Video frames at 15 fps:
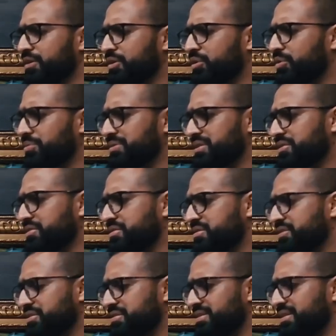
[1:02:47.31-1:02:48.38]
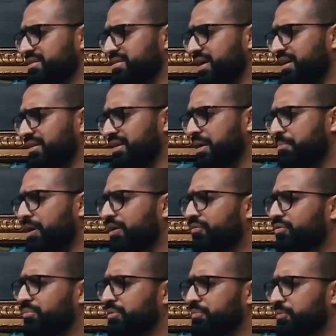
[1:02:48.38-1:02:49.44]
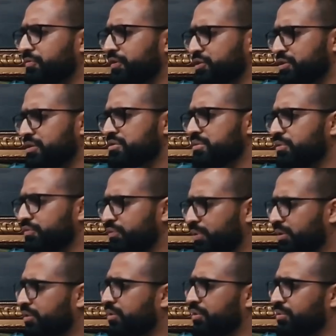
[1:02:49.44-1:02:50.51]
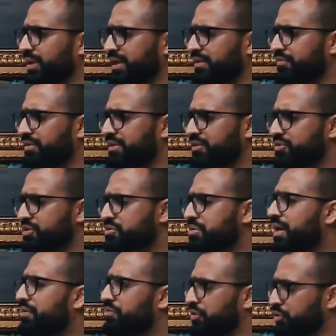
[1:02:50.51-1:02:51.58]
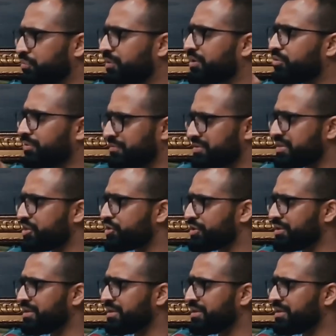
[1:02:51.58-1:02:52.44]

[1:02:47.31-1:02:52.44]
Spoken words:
conversations such as these, that apart from the professionalism of what you're doing and everything, just to have a human conversation.